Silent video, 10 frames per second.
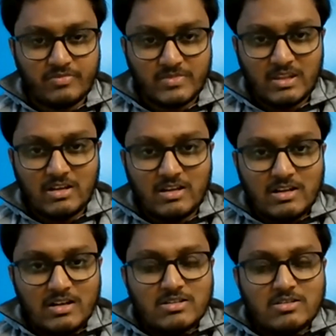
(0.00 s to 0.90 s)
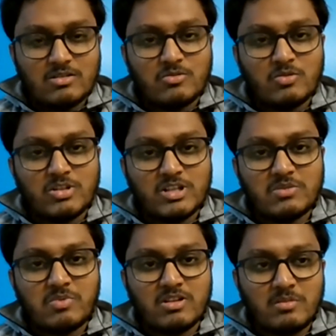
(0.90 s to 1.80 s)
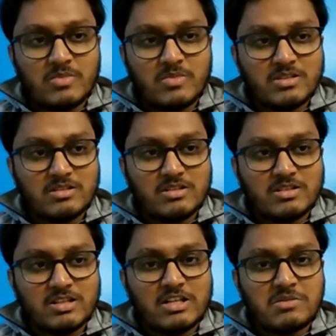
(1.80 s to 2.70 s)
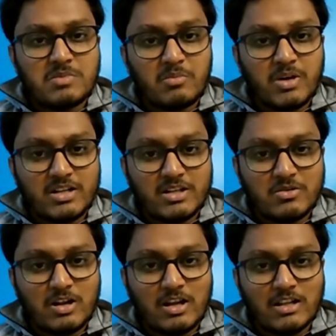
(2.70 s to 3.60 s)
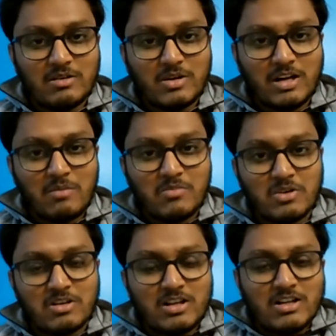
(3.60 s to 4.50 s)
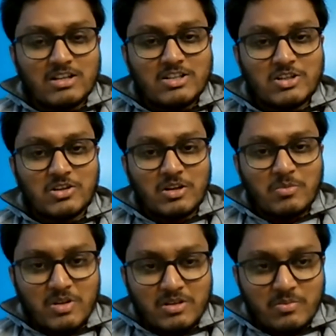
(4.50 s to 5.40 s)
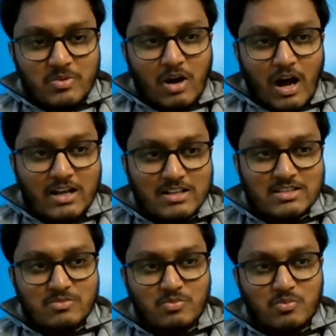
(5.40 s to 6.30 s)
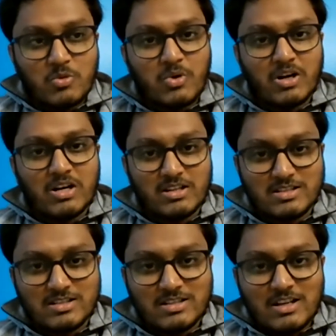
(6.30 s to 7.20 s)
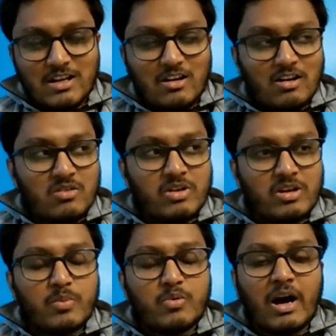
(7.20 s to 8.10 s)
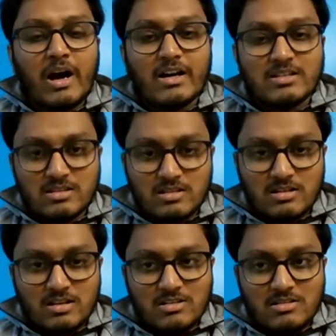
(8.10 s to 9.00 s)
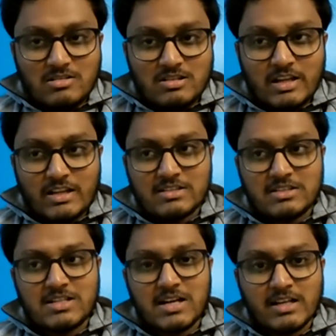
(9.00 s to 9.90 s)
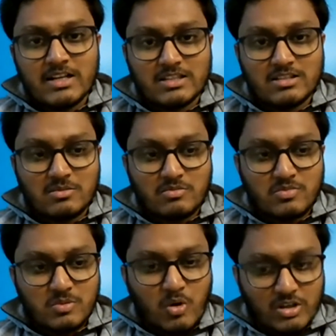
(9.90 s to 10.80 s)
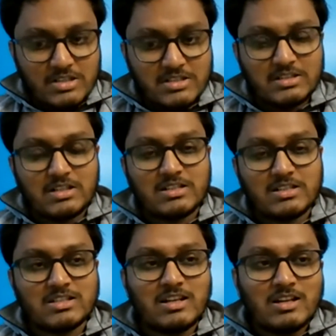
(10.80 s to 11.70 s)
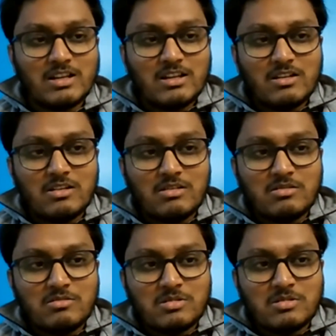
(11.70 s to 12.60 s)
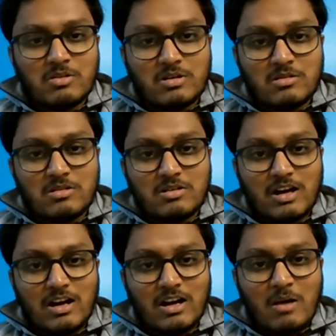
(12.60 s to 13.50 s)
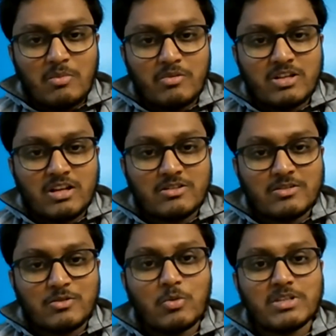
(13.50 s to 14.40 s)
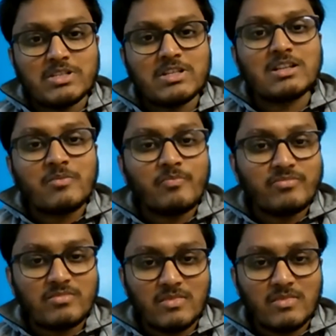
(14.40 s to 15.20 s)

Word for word: name. So Tulsidas Balaram is still remembered in Kolkata, but I'm not sure. Even if you ask footballers, or even if you ask uh, like journalist, modern journalist, eh, they will come up with the question, who is he?